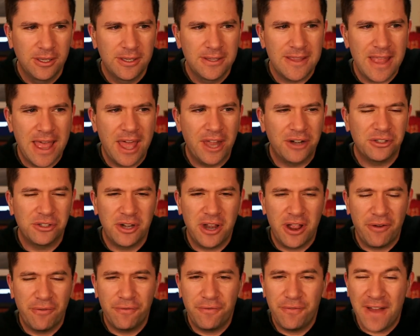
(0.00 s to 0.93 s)
Niners are
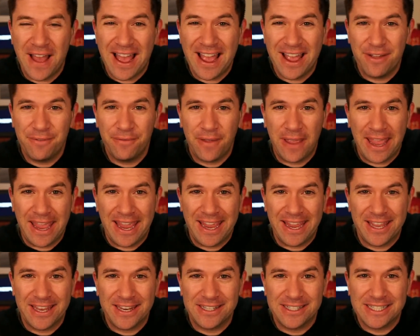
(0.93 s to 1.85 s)
now
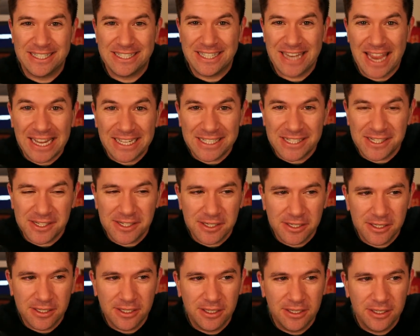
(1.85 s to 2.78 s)
5-6.
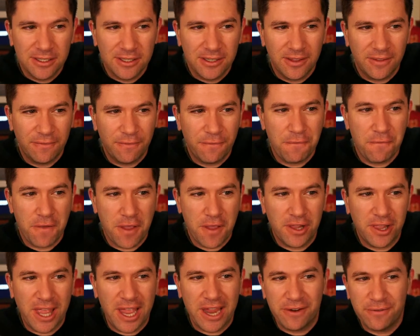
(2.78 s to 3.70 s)

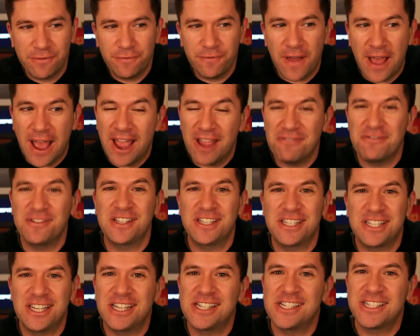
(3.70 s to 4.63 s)
Feel like
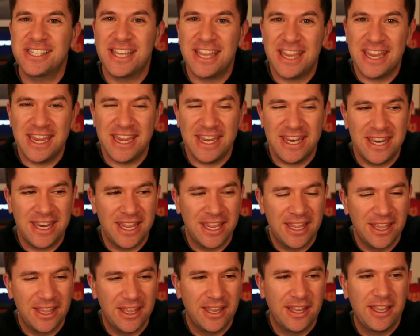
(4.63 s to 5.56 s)
5-16.
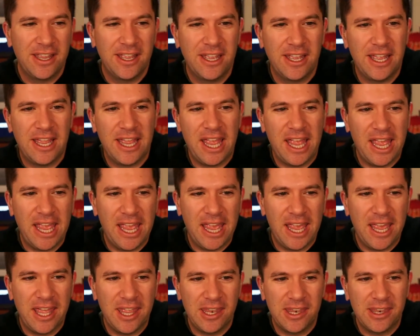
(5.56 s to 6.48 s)

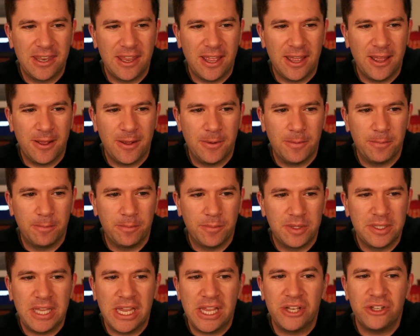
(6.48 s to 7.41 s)
And
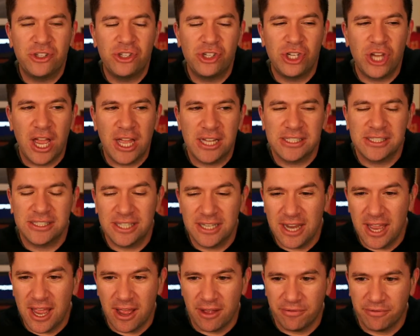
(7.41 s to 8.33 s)
did just
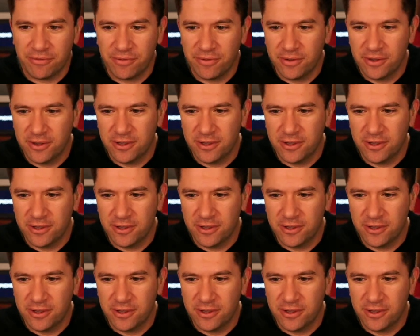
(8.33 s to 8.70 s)
enough